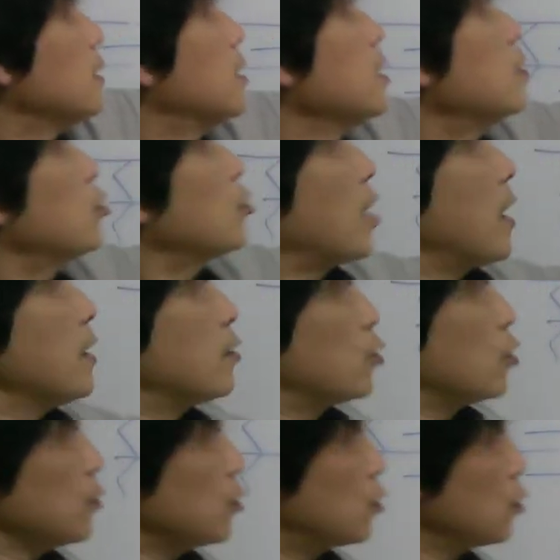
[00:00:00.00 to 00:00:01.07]
this
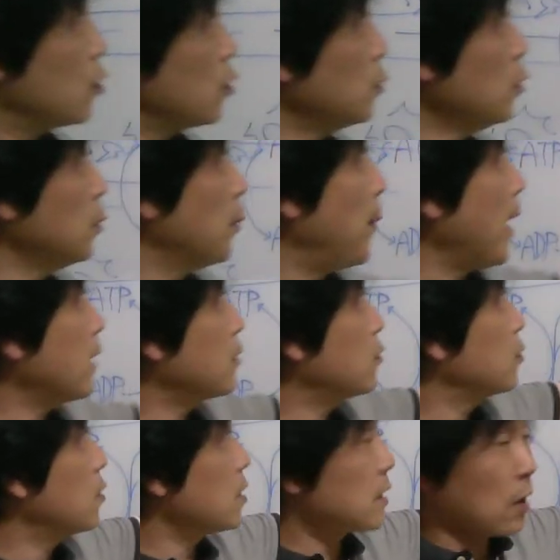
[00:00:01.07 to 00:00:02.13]
calcium should move back
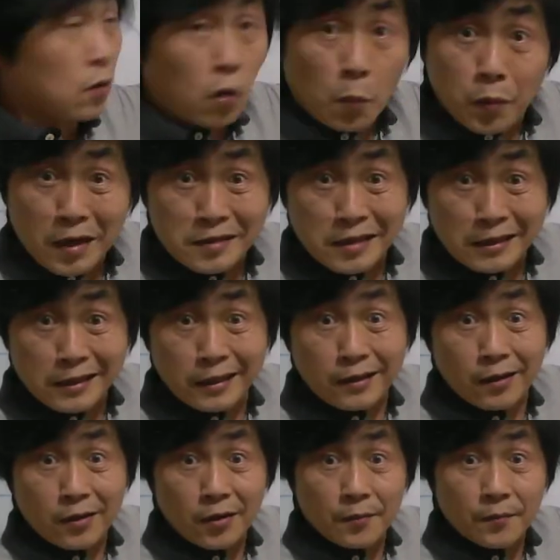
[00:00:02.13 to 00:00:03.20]
to the sarcoplasmic
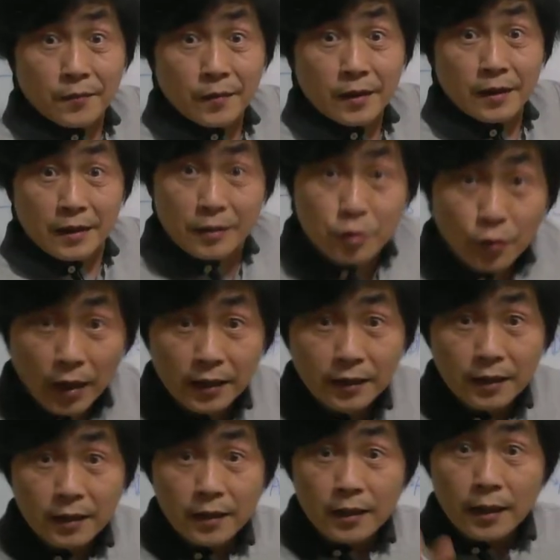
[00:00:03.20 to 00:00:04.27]
reticulum, is right?
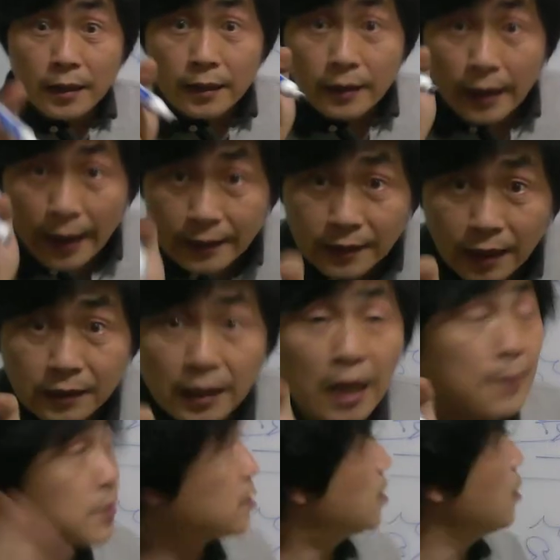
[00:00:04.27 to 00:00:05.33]
At that
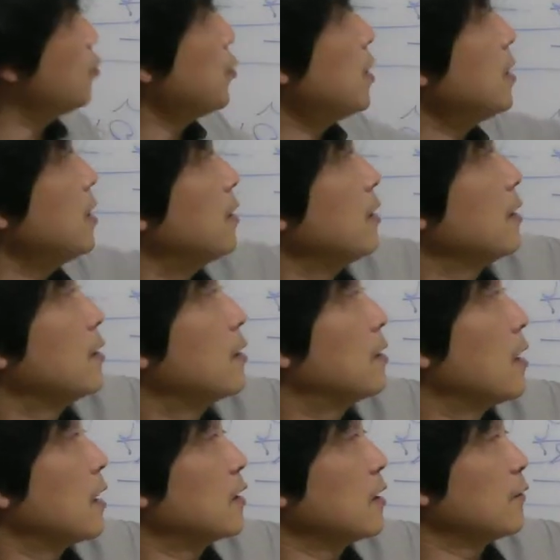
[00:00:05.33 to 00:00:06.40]
time, still we need
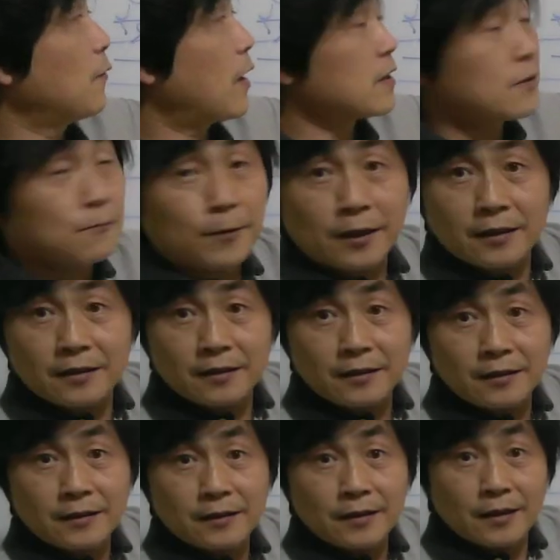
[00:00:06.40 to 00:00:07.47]
creatine phosphate.
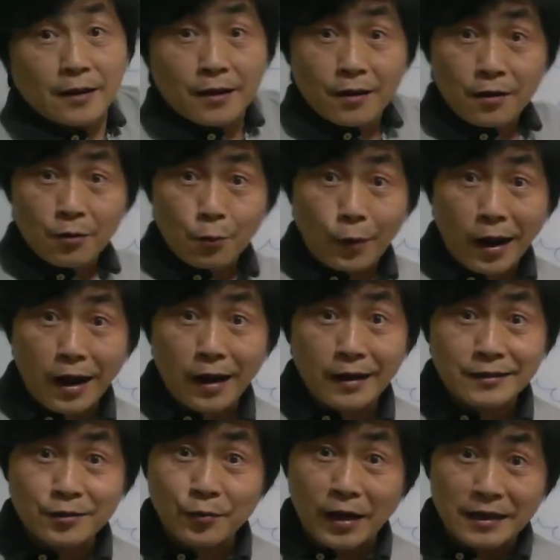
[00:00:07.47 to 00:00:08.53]
Wow,
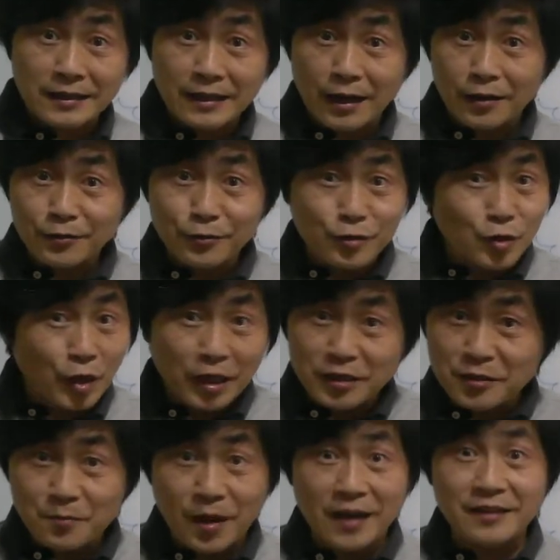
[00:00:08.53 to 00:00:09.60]
it's right now you
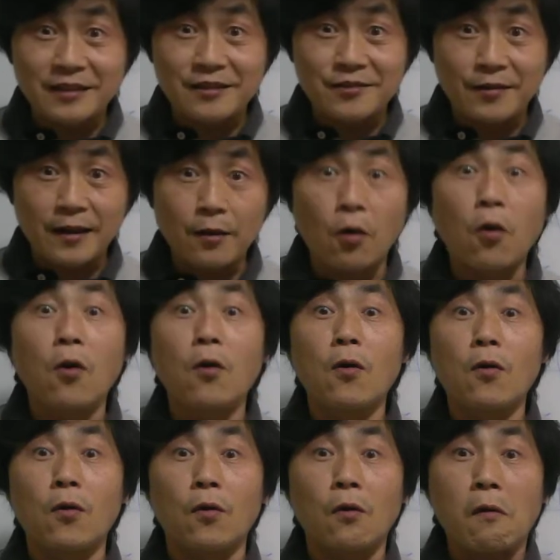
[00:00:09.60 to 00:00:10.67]
change your mind, is right?
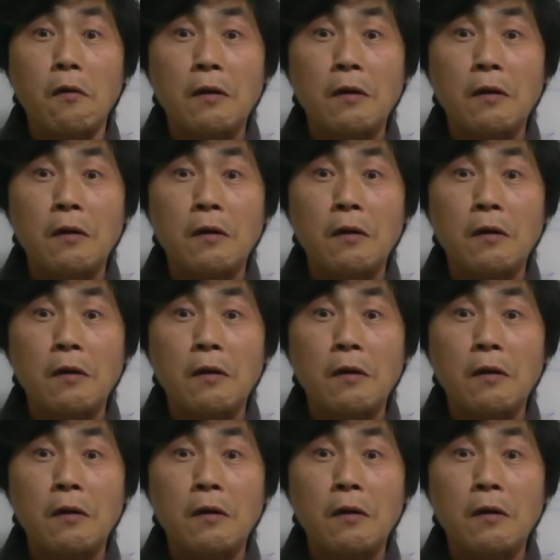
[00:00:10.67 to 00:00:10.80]
Oh,